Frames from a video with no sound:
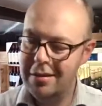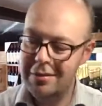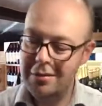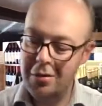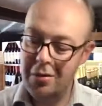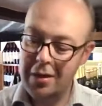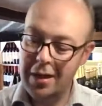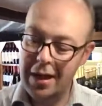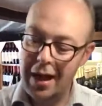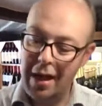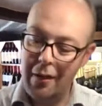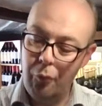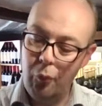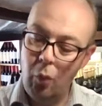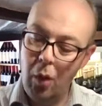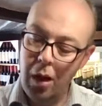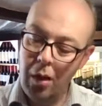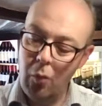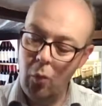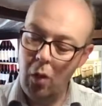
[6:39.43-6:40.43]
So you can have
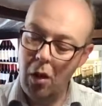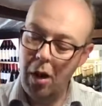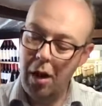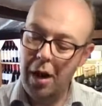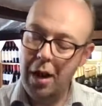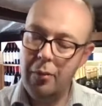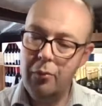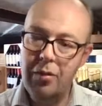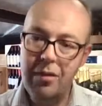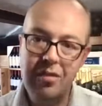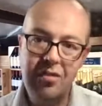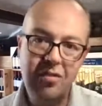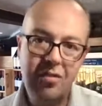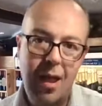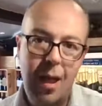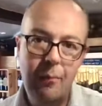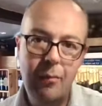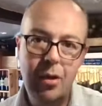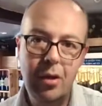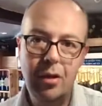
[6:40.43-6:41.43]
white wine with
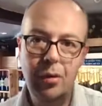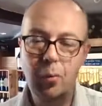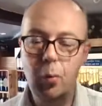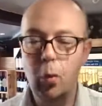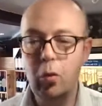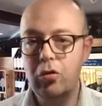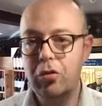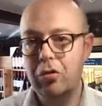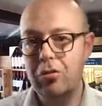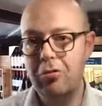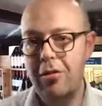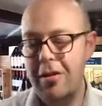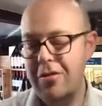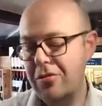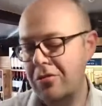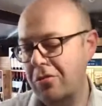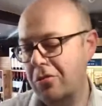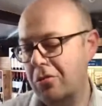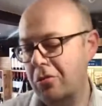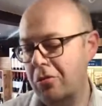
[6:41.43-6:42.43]
salmon, watercress
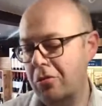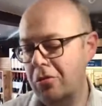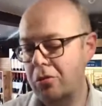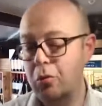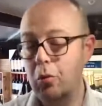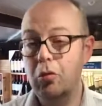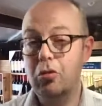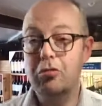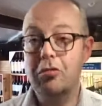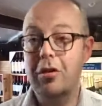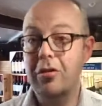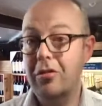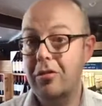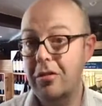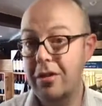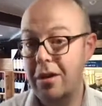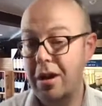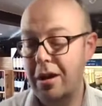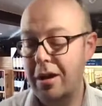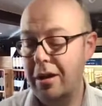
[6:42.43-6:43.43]
sauce, watercress as
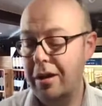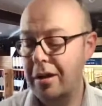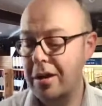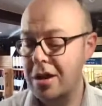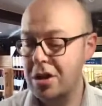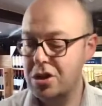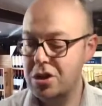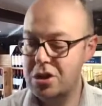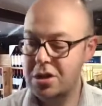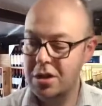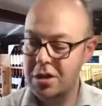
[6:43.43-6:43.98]
a garnish.